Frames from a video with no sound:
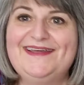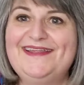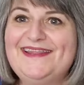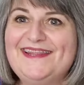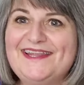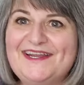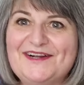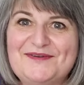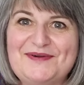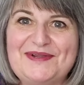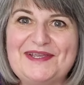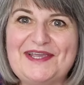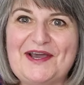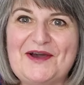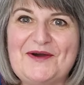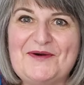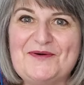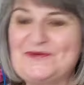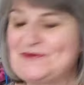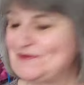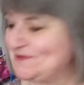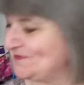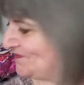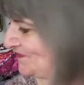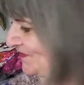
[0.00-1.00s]
There we go.
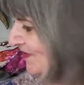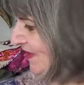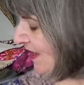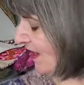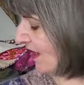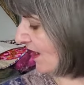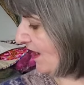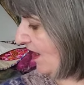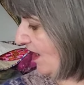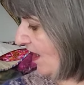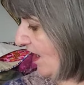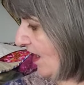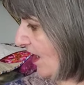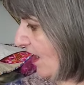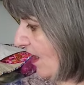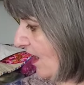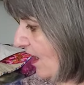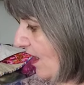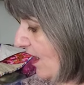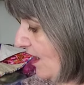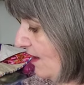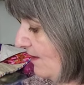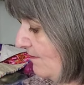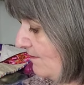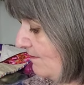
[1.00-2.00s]

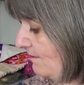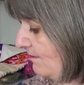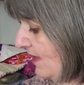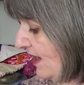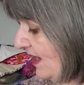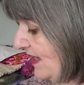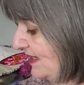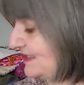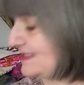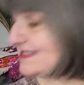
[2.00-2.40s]
My